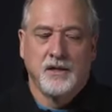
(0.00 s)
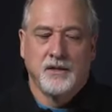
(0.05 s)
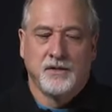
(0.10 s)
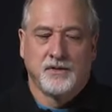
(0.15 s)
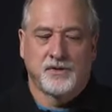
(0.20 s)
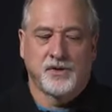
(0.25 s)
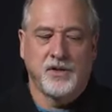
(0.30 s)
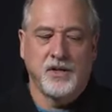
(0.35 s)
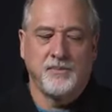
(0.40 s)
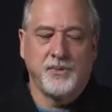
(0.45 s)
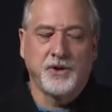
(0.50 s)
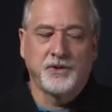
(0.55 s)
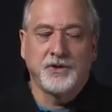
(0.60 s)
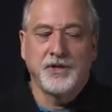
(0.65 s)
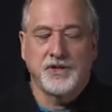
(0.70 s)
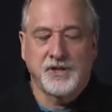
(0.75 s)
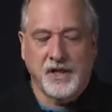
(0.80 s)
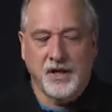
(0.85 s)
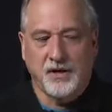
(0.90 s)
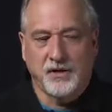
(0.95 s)
So they built
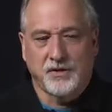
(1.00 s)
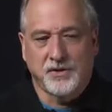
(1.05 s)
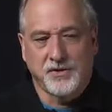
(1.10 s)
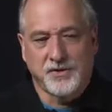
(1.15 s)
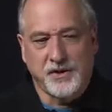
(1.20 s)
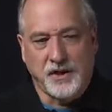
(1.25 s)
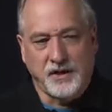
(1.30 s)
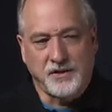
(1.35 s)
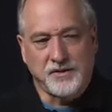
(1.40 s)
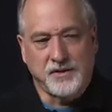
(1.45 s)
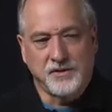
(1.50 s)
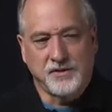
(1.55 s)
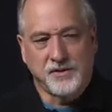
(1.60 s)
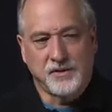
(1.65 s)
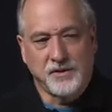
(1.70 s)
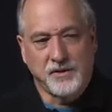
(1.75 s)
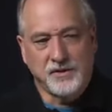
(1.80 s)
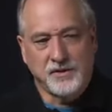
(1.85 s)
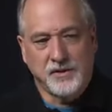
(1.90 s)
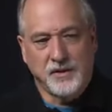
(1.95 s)
these character sets. And
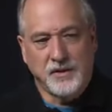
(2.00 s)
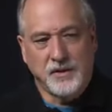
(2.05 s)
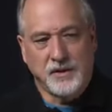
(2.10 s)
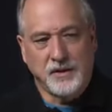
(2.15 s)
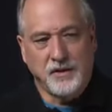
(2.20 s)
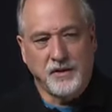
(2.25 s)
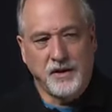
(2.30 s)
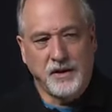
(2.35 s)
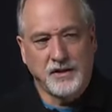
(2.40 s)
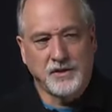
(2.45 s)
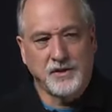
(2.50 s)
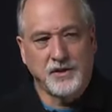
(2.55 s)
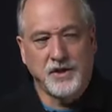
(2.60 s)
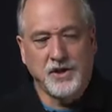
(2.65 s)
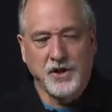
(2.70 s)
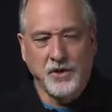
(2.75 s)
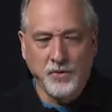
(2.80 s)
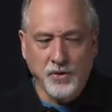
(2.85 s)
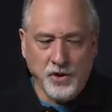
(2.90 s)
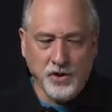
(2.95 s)
so there is
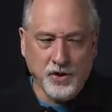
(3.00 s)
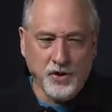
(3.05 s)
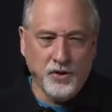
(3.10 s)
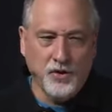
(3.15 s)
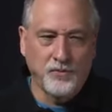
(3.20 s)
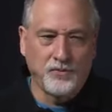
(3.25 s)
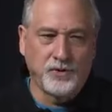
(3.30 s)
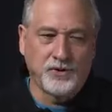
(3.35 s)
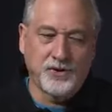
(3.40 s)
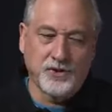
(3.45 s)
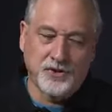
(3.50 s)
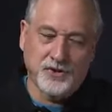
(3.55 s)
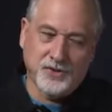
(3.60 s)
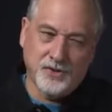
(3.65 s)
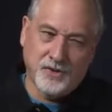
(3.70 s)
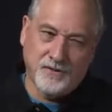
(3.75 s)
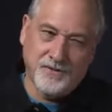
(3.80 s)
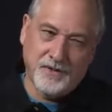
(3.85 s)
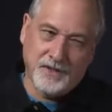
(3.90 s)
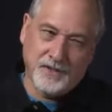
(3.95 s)
Unicode, which is
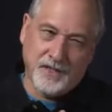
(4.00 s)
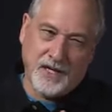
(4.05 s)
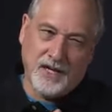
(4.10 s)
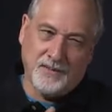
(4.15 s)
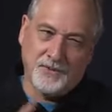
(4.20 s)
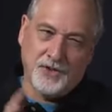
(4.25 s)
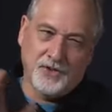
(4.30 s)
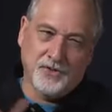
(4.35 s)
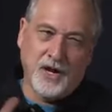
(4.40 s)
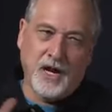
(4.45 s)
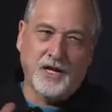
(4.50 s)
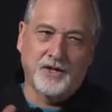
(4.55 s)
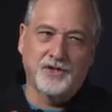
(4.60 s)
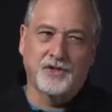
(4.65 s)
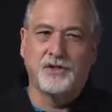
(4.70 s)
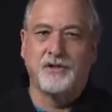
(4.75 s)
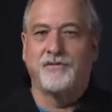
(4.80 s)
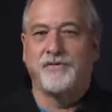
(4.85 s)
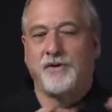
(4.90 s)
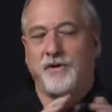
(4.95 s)
sort of this
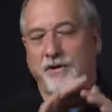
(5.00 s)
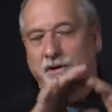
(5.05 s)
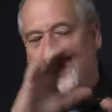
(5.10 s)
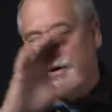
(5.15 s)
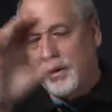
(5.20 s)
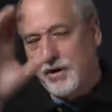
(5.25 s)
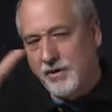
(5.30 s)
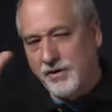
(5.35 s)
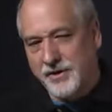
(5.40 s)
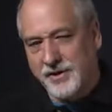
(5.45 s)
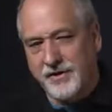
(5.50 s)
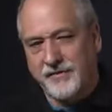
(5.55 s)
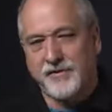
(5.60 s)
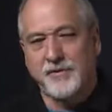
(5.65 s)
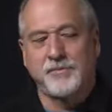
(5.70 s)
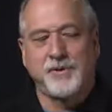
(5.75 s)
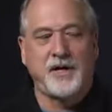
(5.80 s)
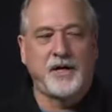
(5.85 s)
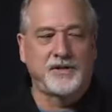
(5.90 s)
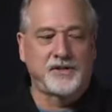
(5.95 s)
abstraction of all the
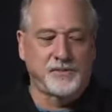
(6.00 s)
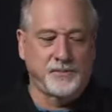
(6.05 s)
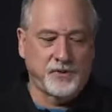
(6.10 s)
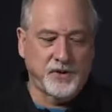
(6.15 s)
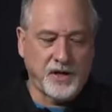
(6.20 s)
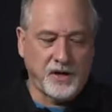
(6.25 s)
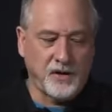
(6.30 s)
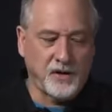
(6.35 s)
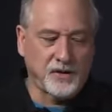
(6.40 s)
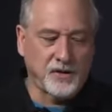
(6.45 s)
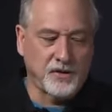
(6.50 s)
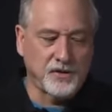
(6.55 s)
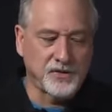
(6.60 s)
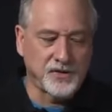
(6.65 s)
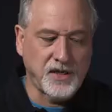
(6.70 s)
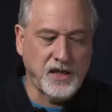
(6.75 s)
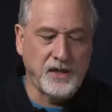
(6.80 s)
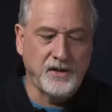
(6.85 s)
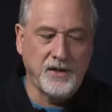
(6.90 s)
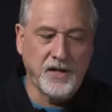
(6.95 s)
different possible
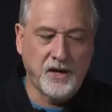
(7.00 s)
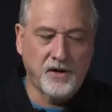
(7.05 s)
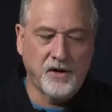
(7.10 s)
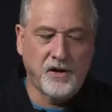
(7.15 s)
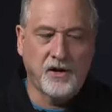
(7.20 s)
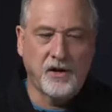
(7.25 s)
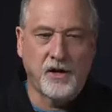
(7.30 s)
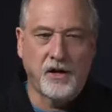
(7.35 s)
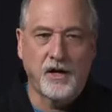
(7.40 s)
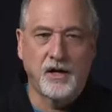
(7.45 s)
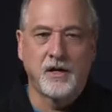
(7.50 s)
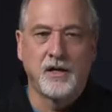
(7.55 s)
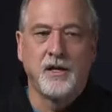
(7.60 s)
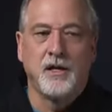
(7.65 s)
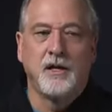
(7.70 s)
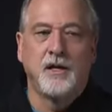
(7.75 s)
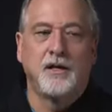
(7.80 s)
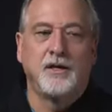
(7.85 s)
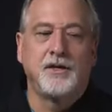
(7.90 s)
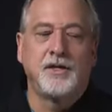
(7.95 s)
characters. And there are
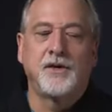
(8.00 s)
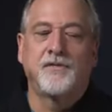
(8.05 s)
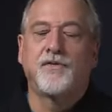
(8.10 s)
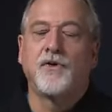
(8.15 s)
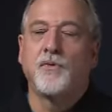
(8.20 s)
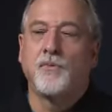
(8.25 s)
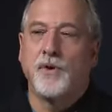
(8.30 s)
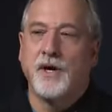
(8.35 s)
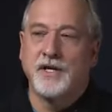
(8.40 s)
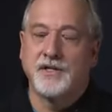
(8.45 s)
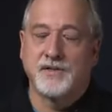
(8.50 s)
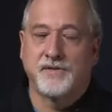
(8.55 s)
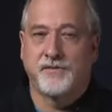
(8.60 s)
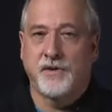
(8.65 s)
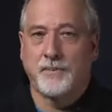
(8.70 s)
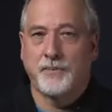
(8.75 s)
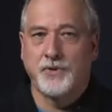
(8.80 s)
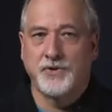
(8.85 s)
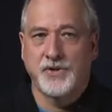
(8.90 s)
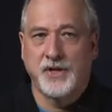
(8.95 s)
different ways of
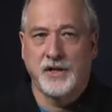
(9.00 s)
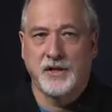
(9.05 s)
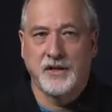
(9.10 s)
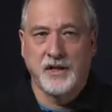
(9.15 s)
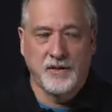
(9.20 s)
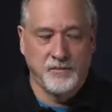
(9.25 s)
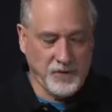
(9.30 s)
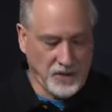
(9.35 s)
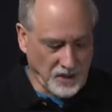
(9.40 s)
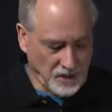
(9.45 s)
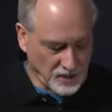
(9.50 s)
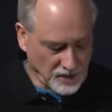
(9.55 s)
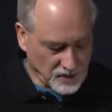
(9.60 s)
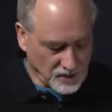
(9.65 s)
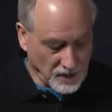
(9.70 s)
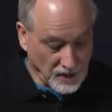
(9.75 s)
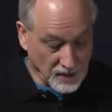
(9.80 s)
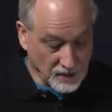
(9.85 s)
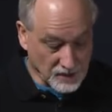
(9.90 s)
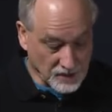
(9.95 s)
representing them
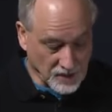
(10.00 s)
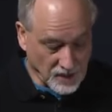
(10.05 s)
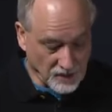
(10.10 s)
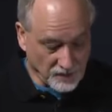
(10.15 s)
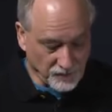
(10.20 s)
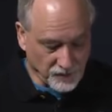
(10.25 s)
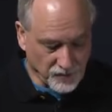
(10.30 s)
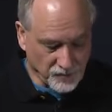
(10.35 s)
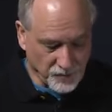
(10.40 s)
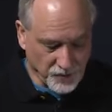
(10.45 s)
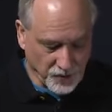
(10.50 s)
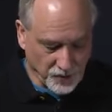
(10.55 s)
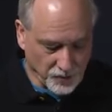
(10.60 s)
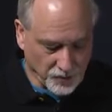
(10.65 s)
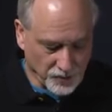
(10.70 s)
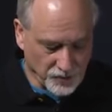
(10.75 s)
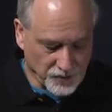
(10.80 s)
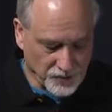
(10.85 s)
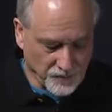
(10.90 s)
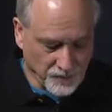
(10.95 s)
inside of
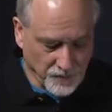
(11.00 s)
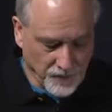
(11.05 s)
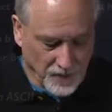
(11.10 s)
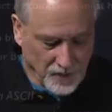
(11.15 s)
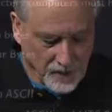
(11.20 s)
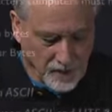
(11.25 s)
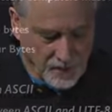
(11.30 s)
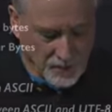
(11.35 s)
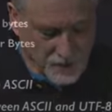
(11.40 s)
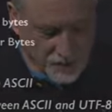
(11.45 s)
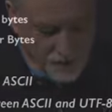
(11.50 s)
computers. And